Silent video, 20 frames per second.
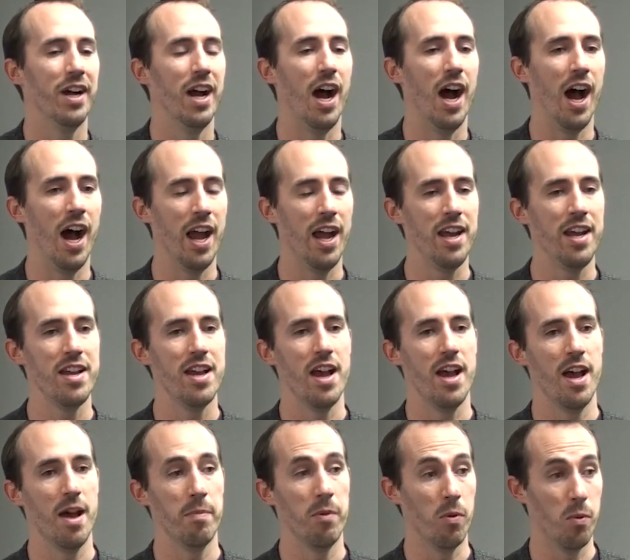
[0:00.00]
I
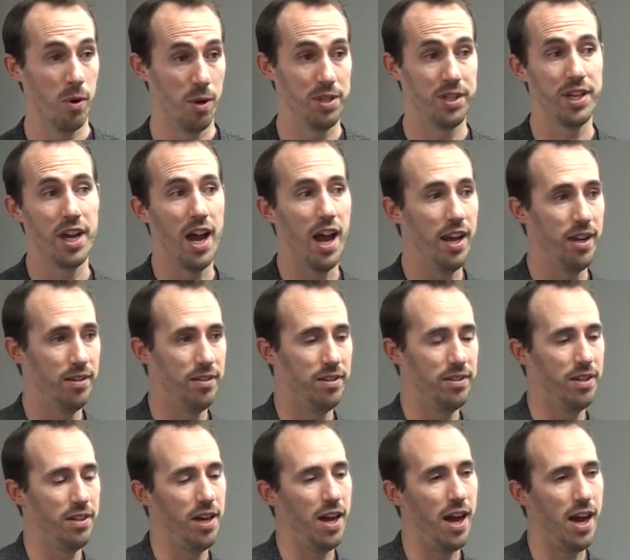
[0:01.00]
am a words guy.
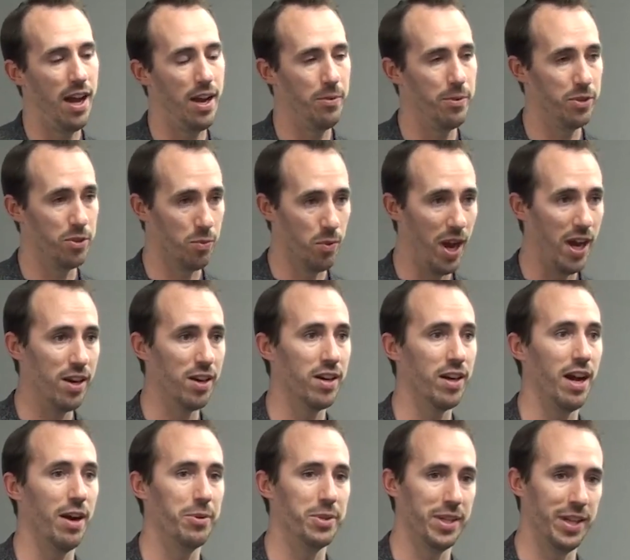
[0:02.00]
I was a writer, I
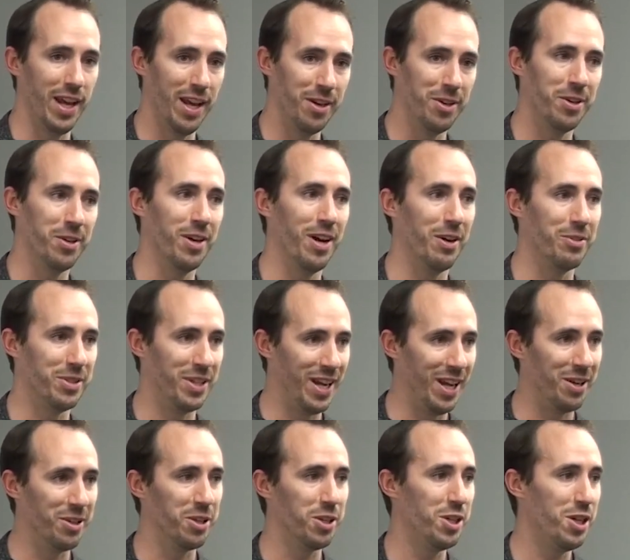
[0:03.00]
was an editor, I was an
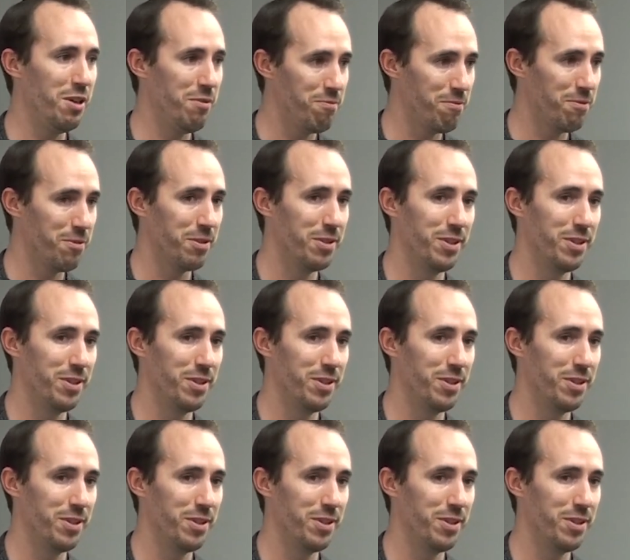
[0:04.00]
editor-in-chief.